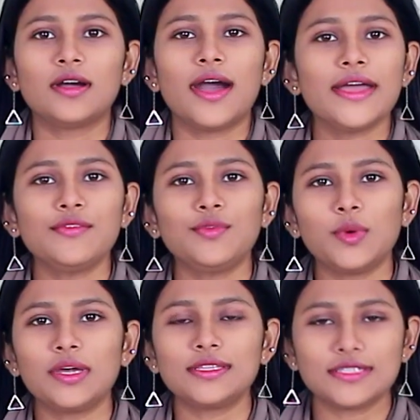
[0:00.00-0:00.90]
Hi
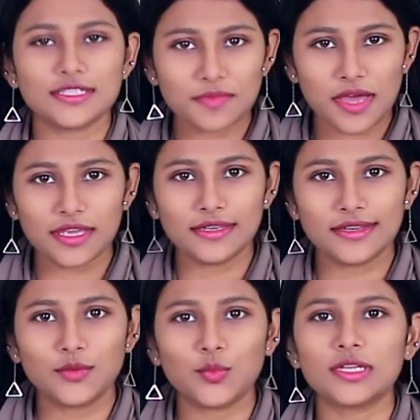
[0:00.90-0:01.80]
everyone, this is Mahin
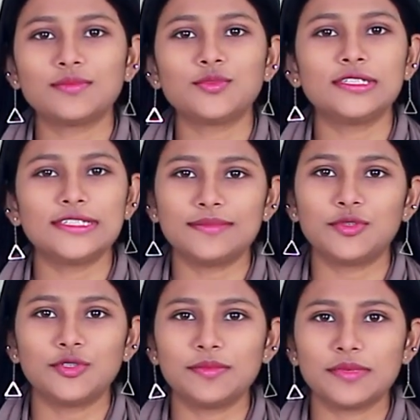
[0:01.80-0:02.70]
and welcome to Lilly
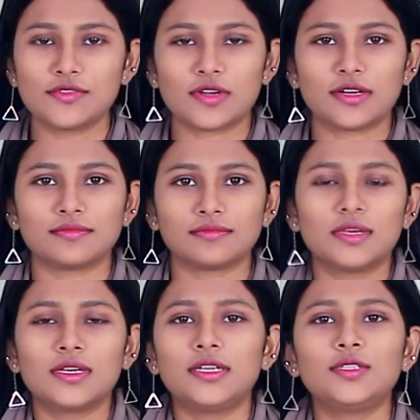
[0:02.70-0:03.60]
Beauty Mantra.
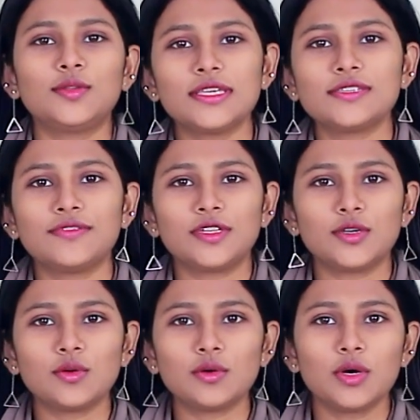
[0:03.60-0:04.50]
In today's
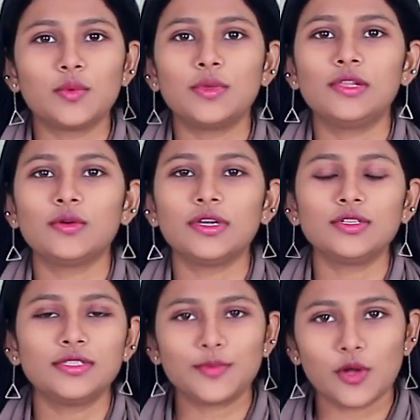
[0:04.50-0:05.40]
video, we'll look into
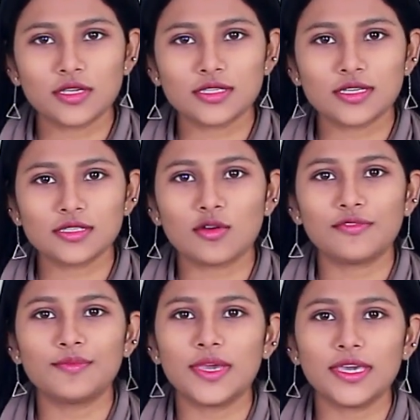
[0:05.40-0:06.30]
the process
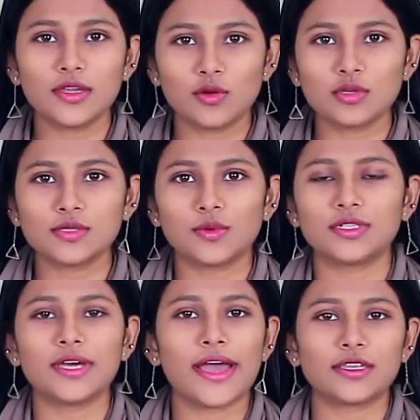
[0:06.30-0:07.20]
of making rose
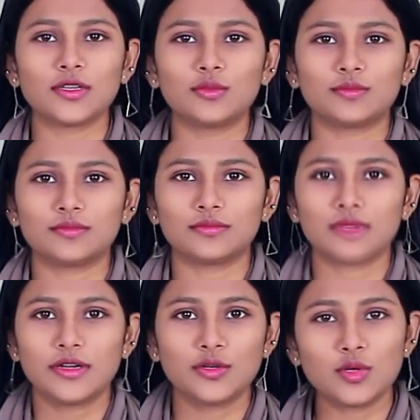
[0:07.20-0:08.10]
water at home.
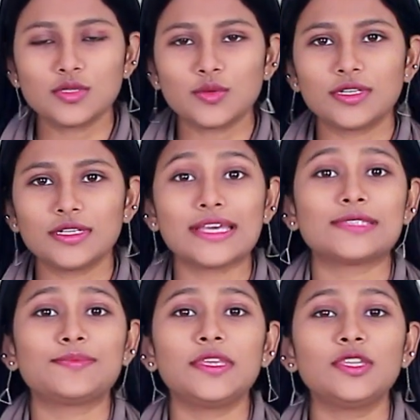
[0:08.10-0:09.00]
Rose water has
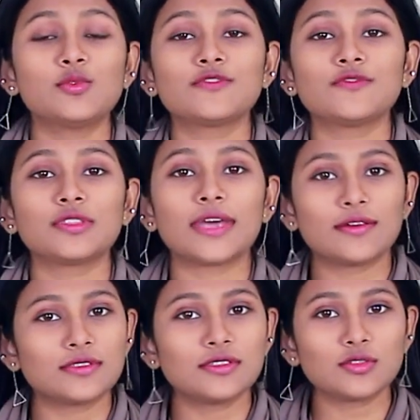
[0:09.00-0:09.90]
been used for
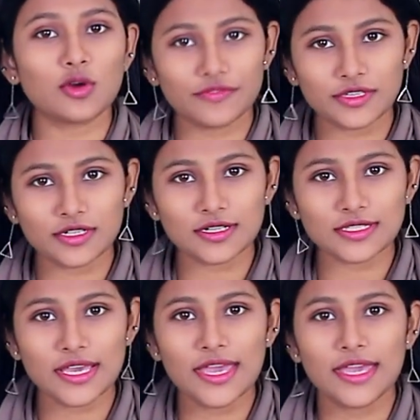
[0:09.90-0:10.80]
thousands of years,
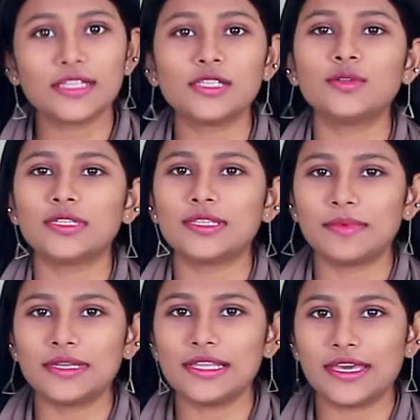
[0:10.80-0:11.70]
including the
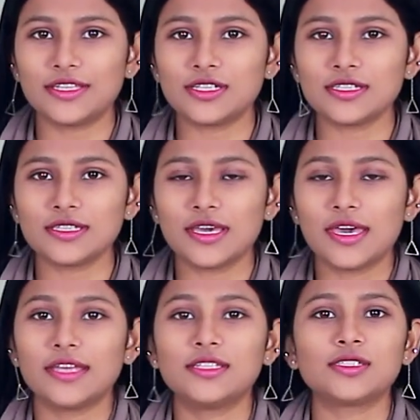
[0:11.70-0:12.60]
Middle Ages.
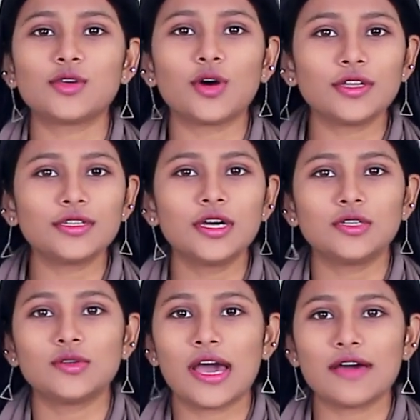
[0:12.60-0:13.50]
It's thought
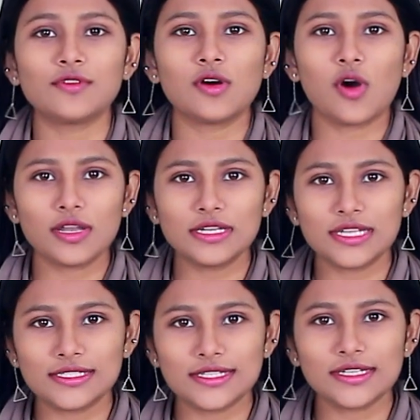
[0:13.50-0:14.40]
to have
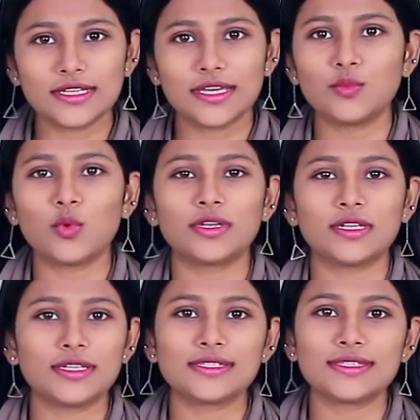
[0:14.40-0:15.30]
originated in what it
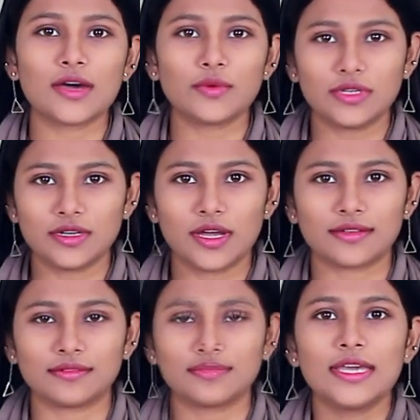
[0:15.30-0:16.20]
is now in
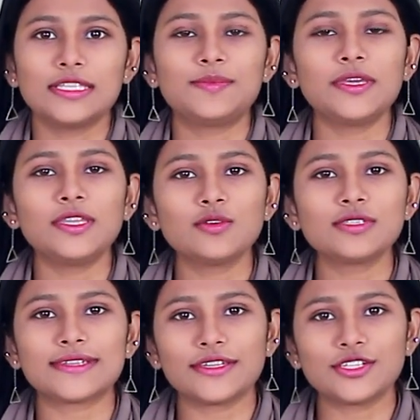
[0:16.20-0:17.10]
Iran. It's been used
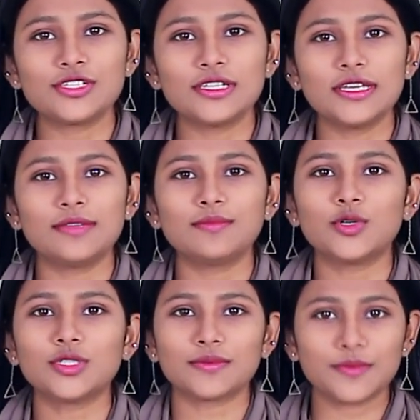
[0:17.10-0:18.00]
traditionally in
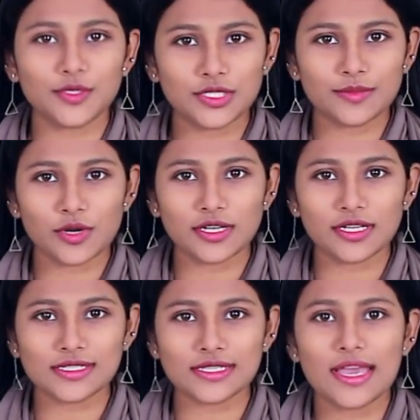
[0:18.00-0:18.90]
both beauty
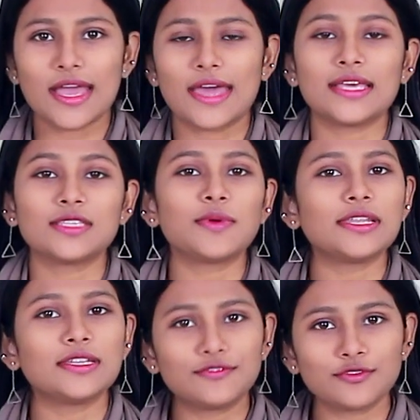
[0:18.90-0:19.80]
products and as well
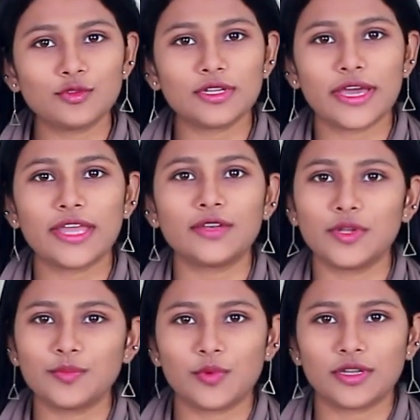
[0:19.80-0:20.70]
in fruit and
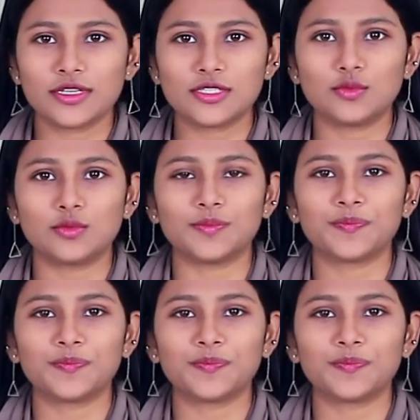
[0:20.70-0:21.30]
drink products too.